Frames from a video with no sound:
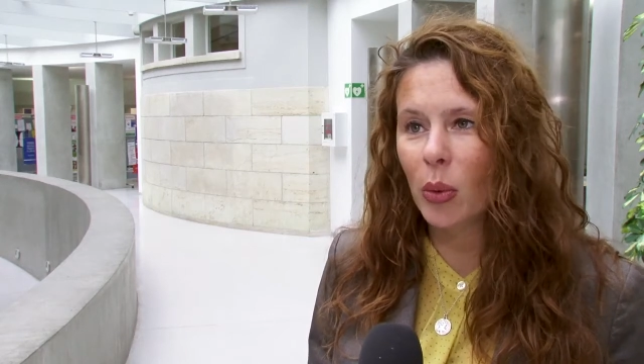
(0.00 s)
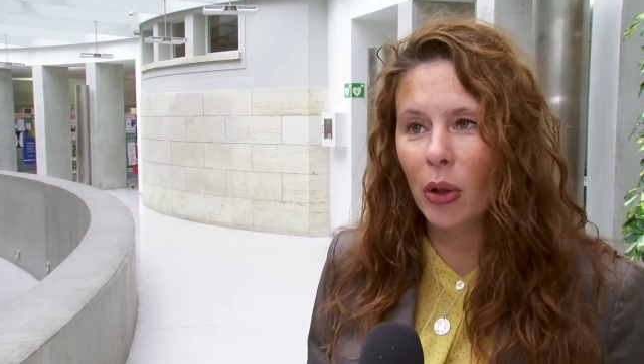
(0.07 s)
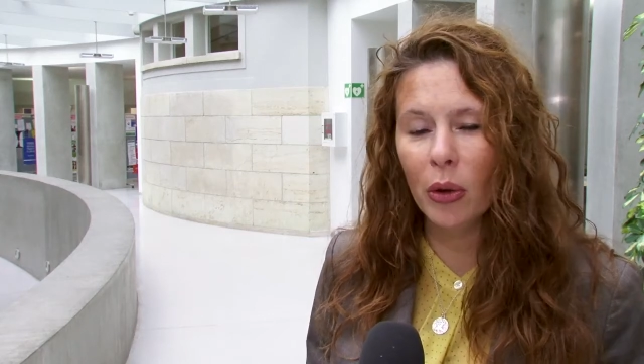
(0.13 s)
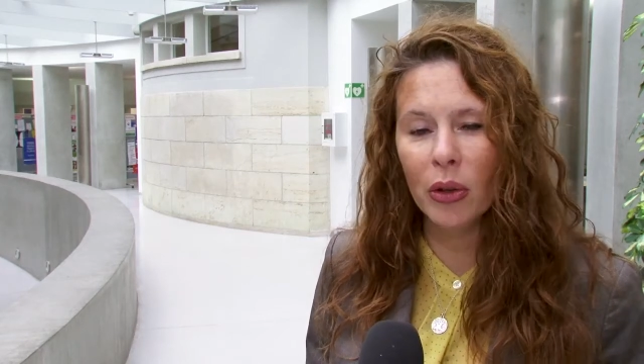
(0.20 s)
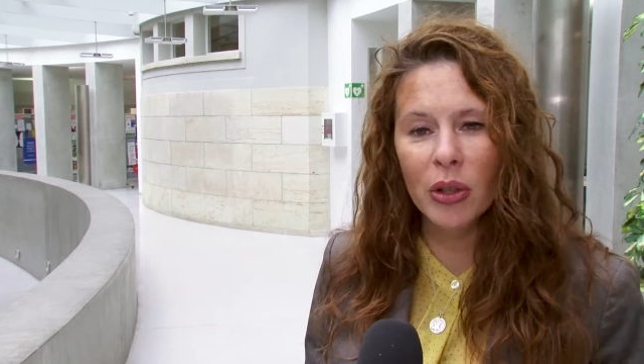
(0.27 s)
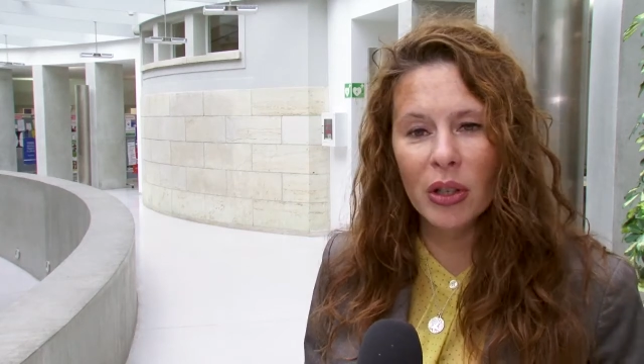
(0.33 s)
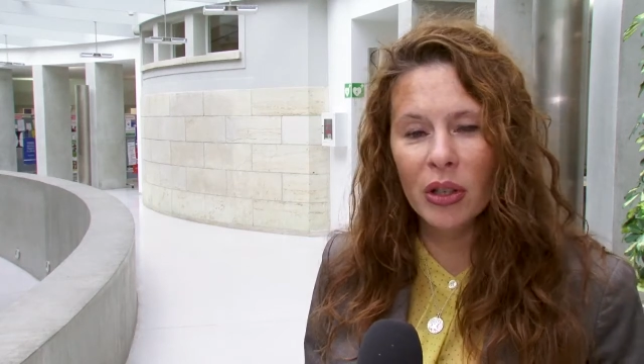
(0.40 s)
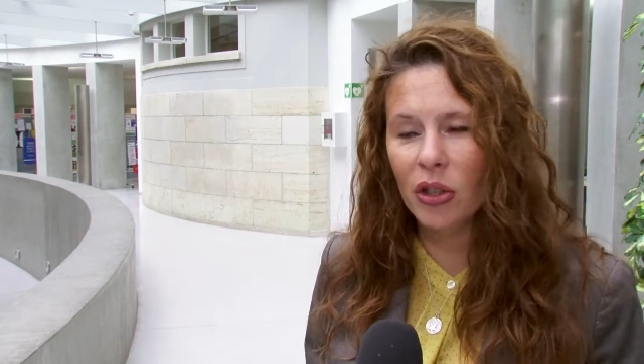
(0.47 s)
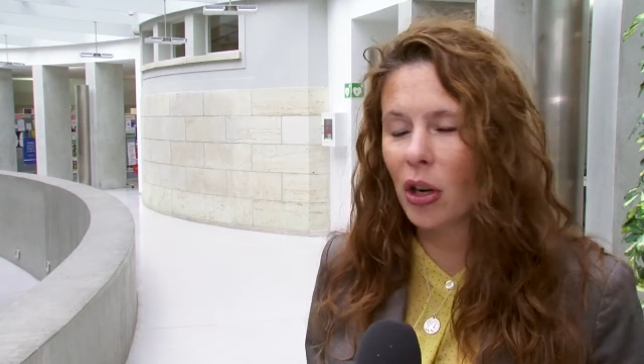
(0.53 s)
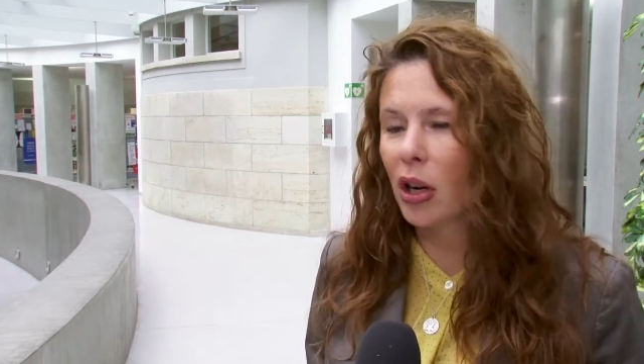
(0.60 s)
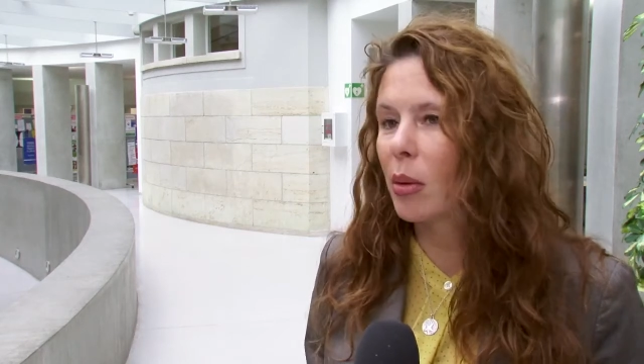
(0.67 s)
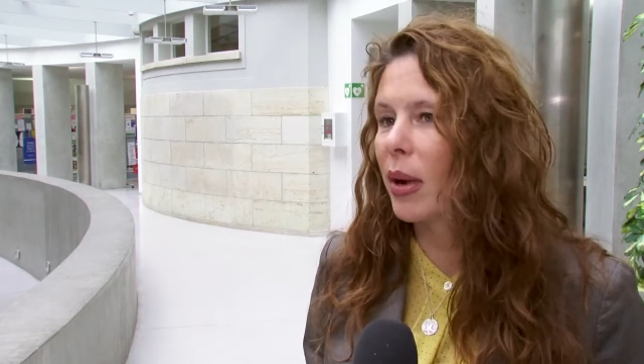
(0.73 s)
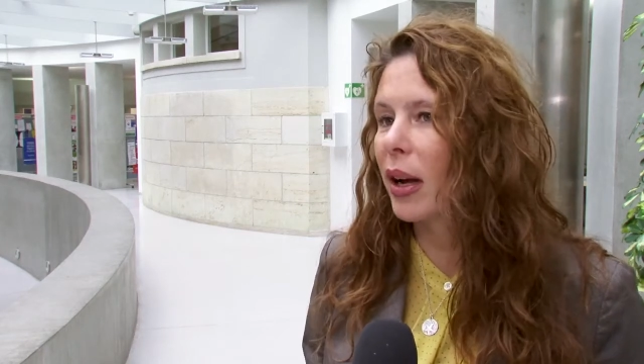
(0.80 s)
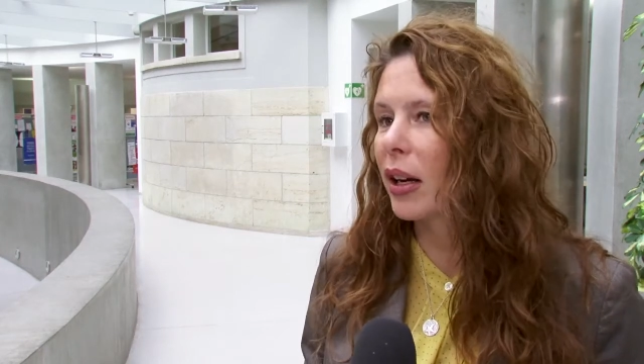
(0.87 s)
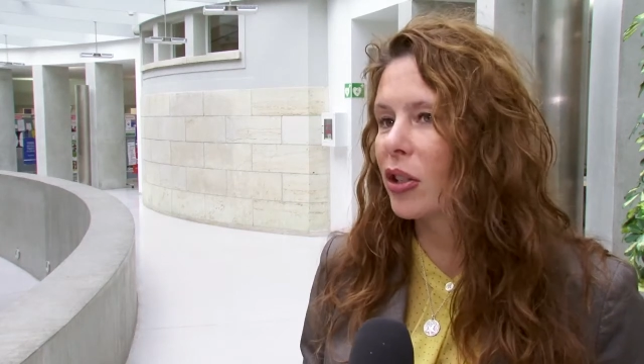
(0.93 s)
whether it's a
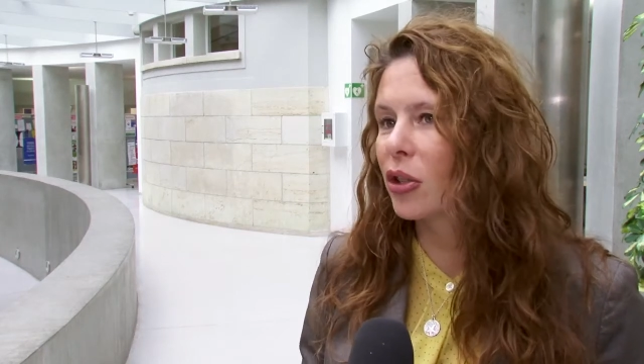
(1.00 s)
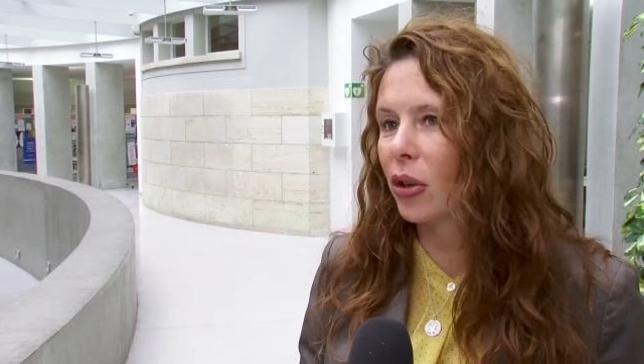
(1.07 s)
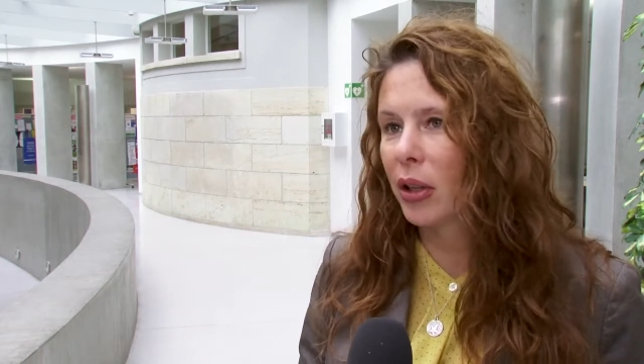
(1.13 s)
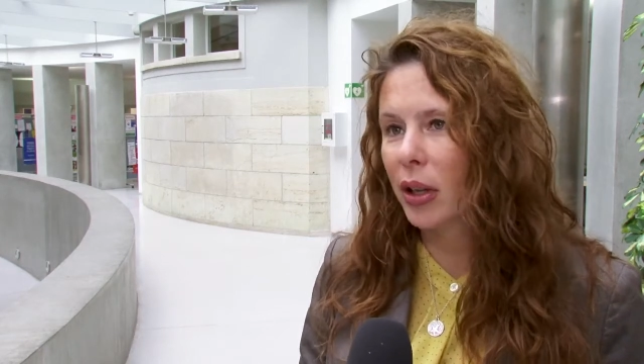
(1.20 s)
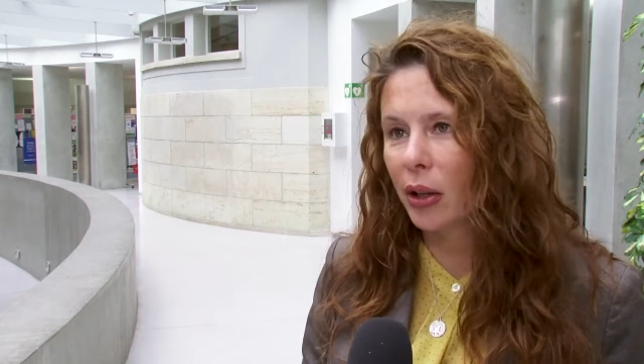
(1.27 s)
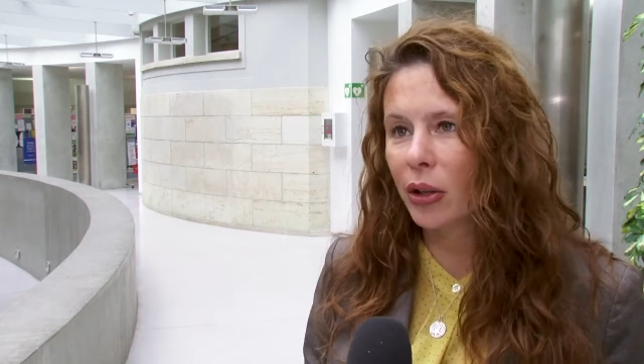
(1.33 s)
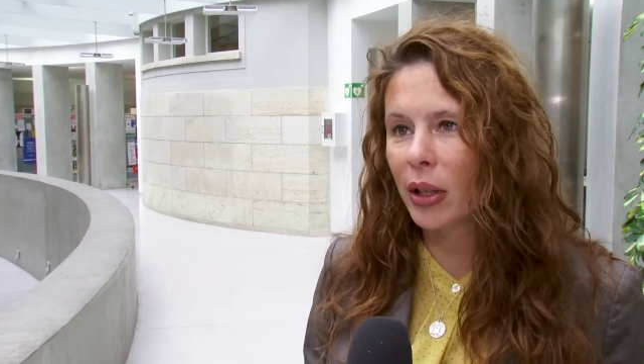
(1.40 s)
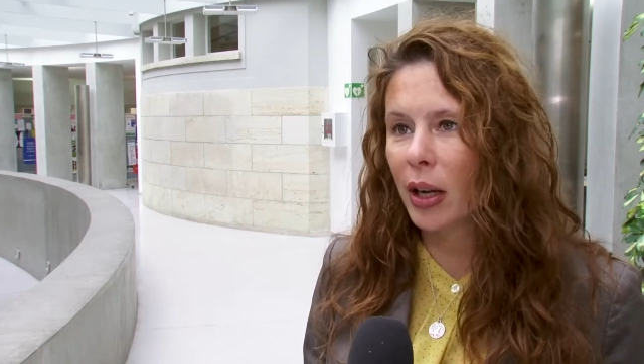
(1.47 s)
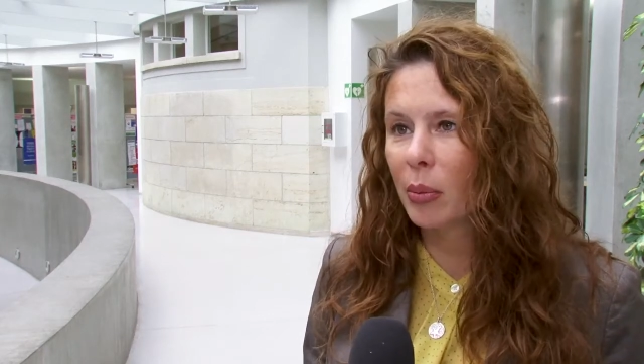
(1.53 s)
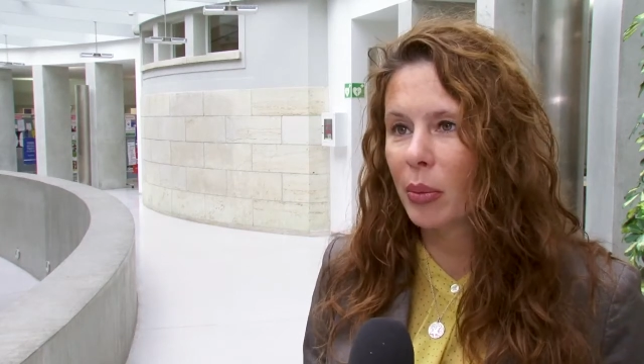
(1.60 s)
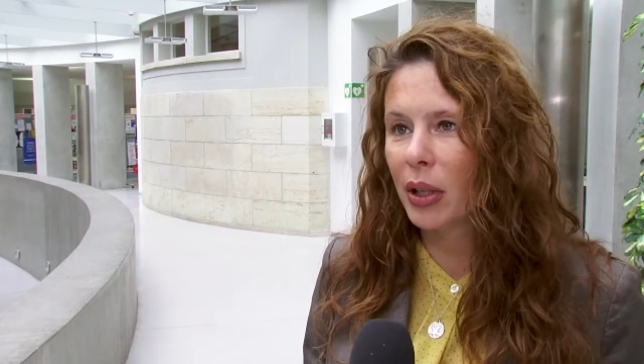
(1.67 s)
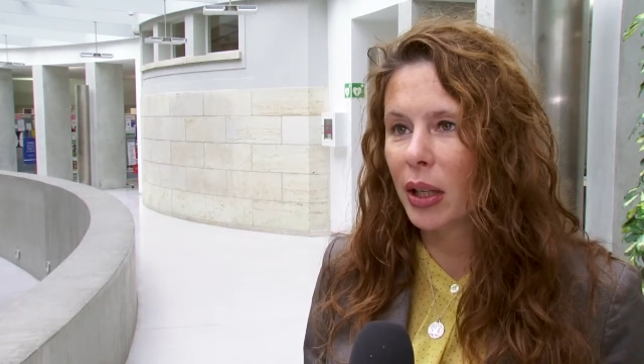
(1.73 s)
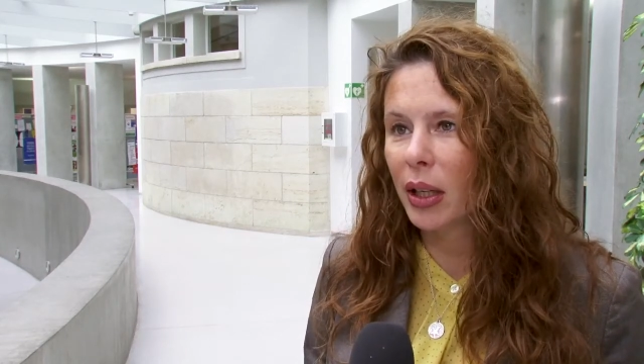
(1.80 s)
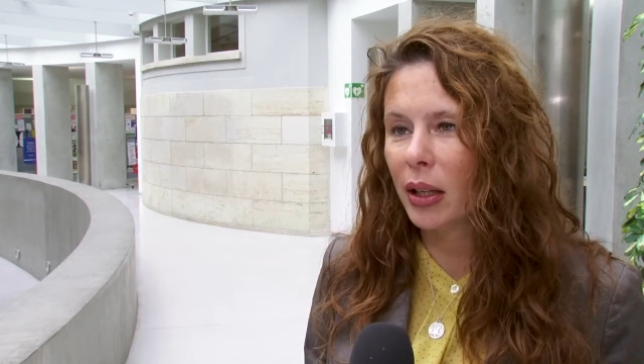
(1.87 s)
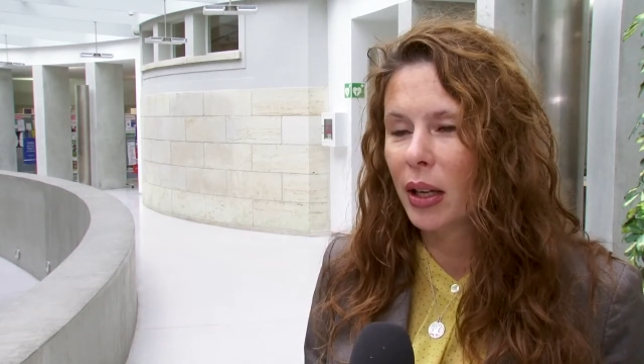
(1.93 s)
Starbucks or another
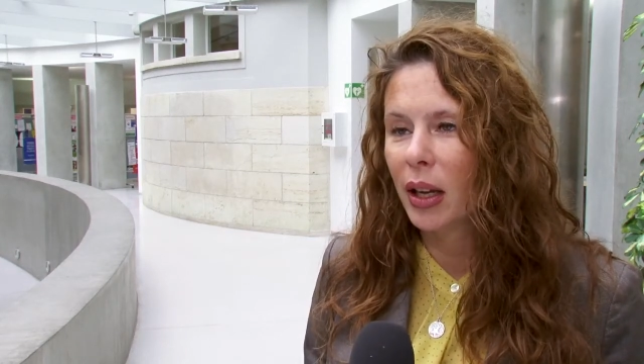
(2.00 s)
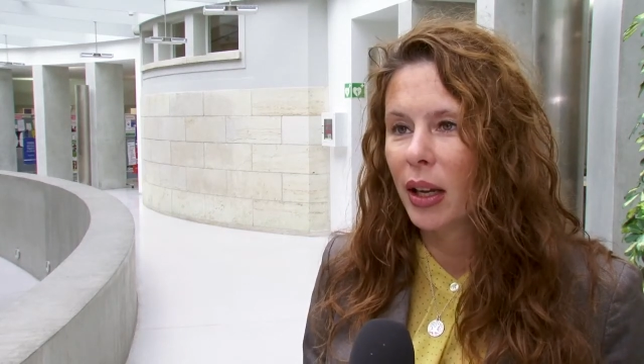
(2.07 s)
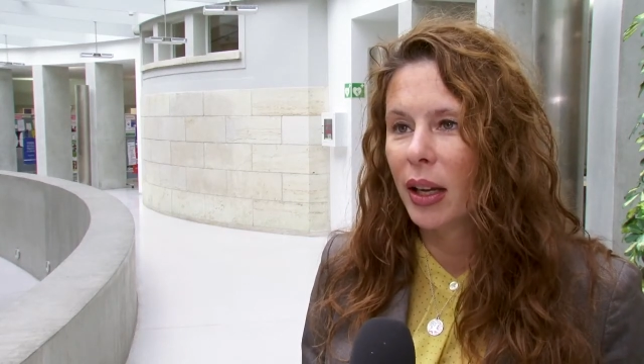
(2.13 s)
company,